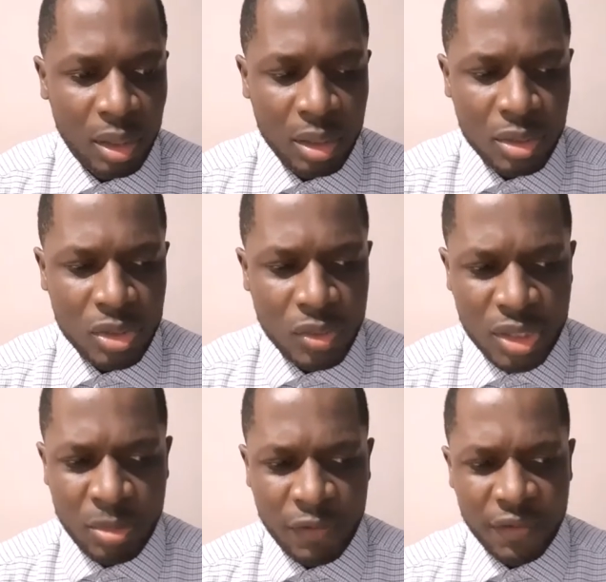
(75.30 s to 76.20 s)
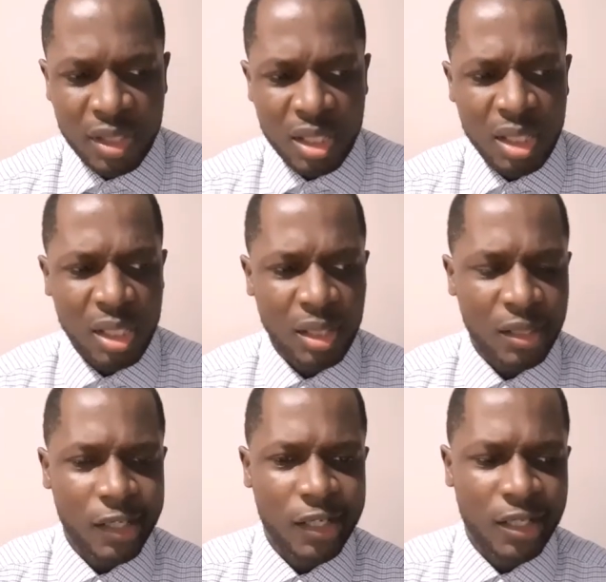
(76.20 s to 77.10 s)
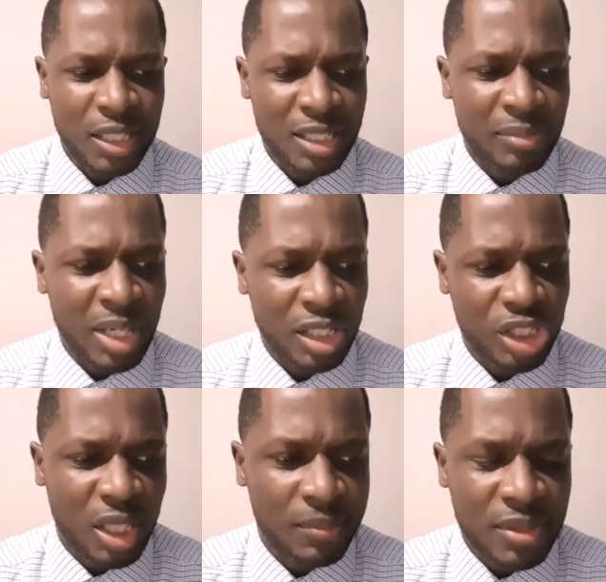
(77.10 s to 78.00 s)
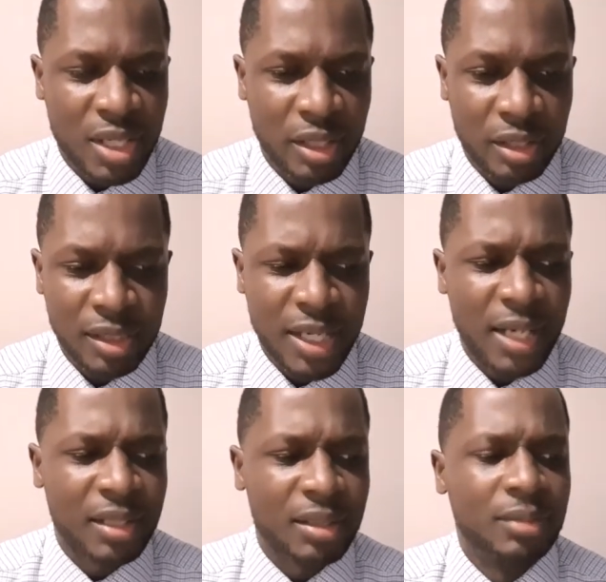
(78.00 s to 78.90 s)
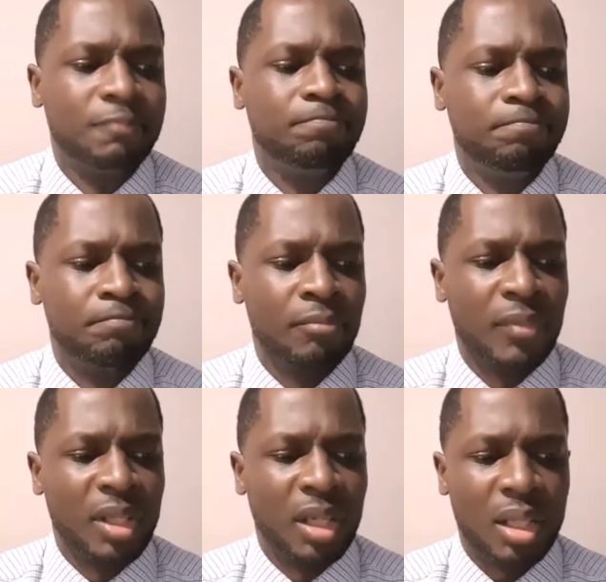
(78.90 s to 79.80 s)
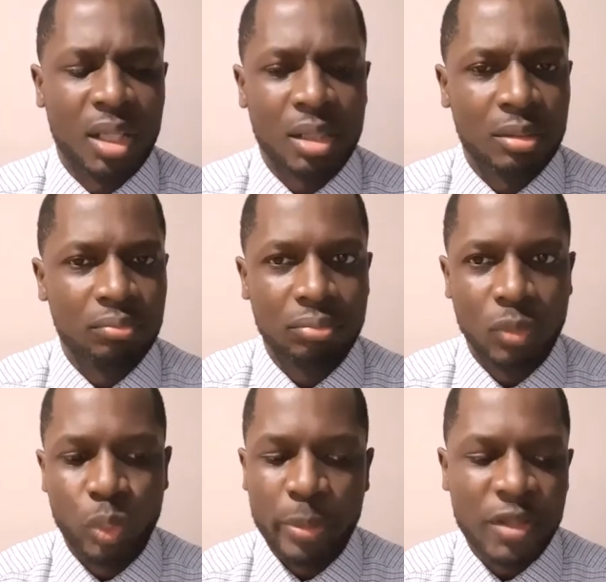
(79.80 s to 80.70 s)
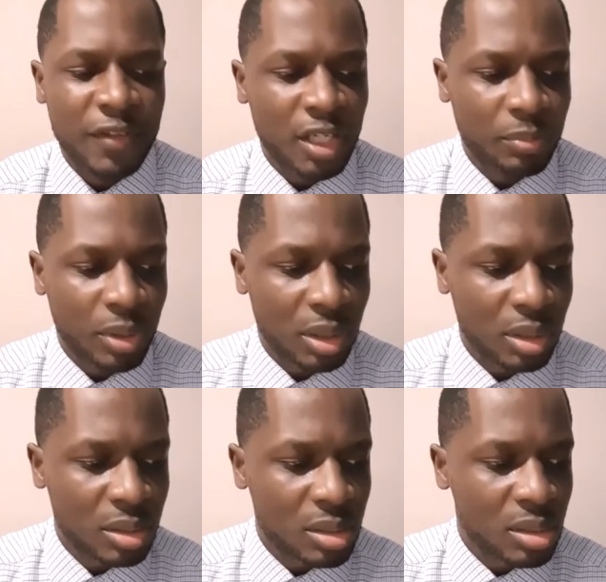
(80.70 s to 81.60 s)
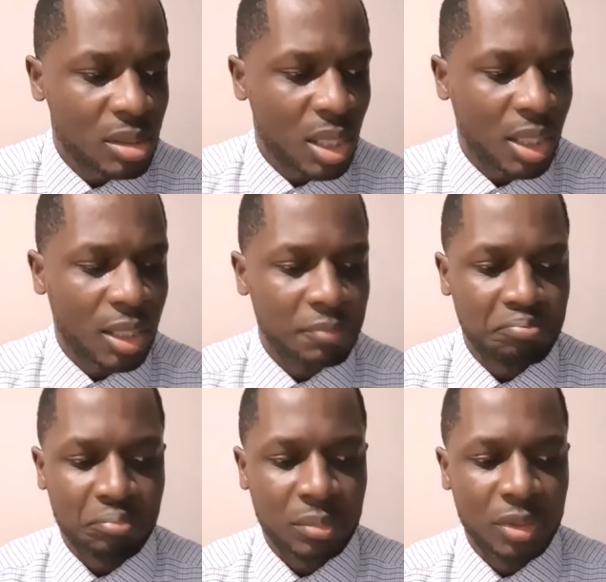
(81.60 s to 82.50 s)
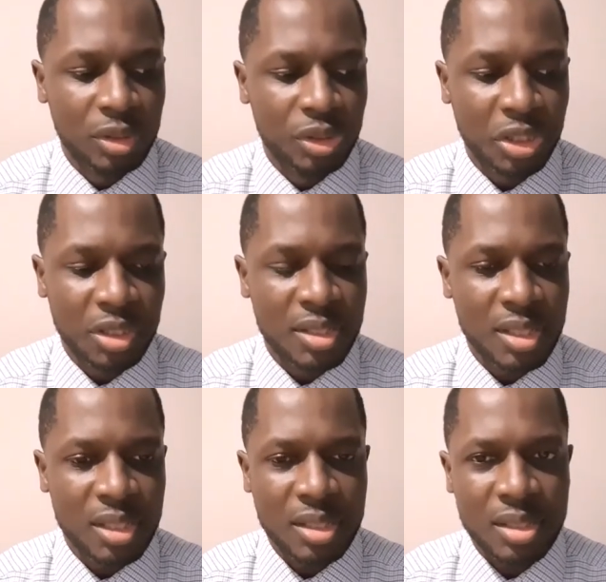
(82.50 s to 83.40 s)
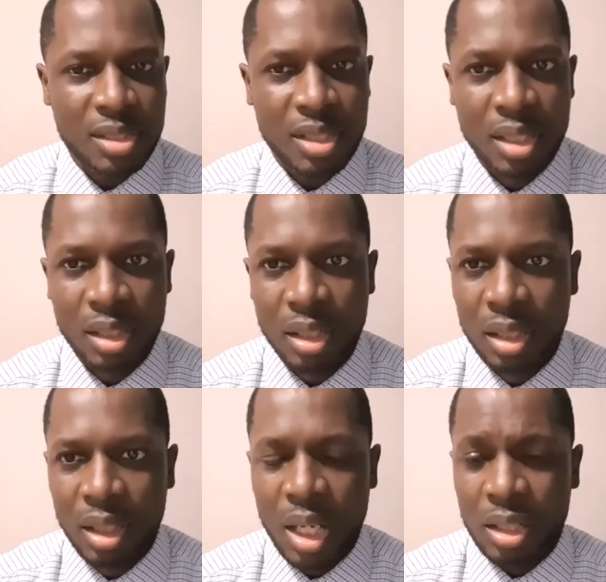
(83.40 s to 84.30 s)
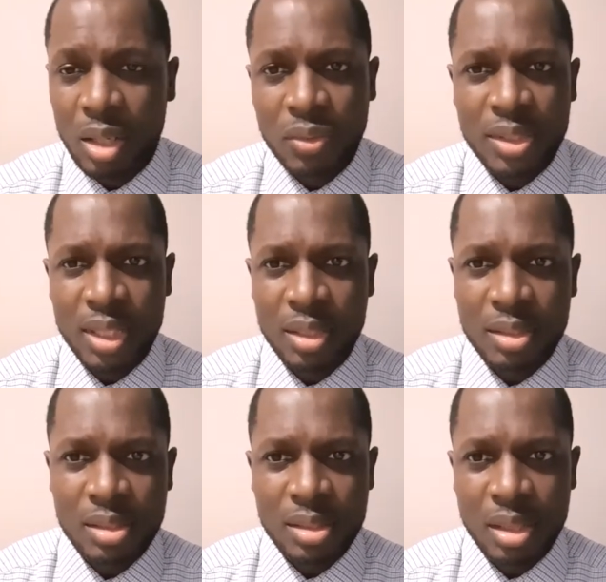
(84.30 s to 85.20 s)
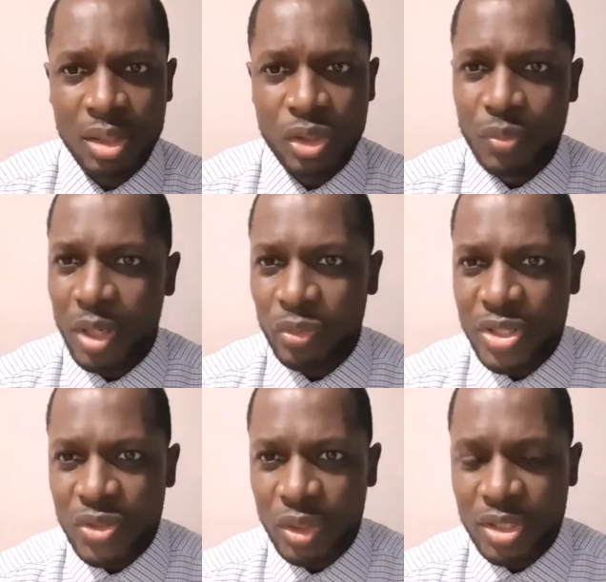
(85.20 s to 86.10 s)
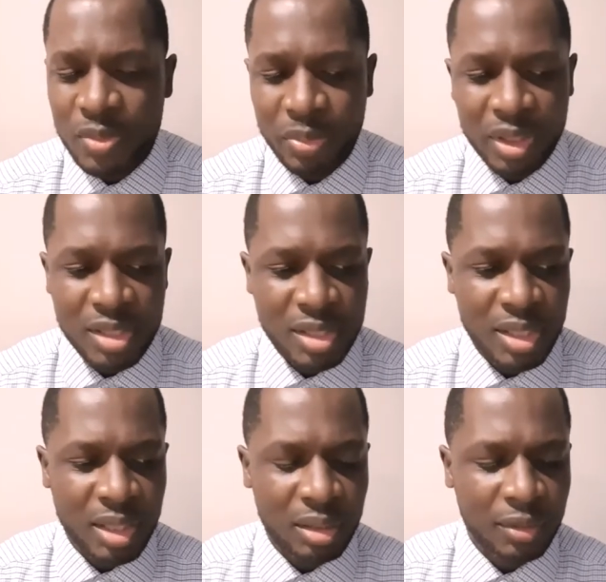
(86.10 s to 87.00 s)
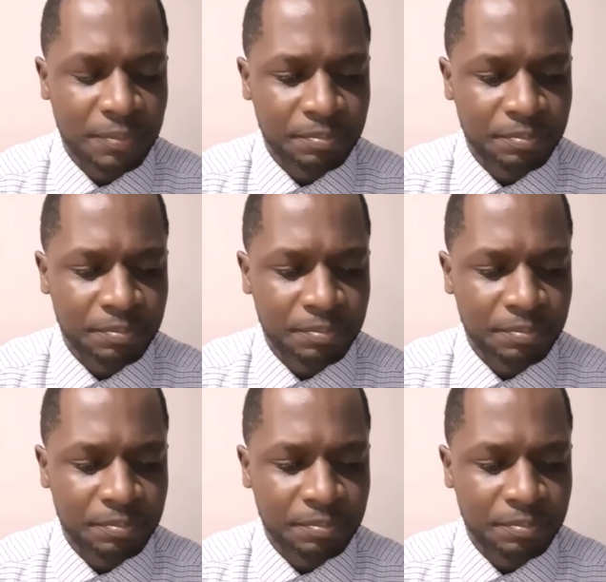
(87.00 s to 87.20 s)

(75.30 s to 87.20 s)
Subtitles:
So some of the in-demand jobs here in Canada are web developers, nurses, accountants, human resource personnel,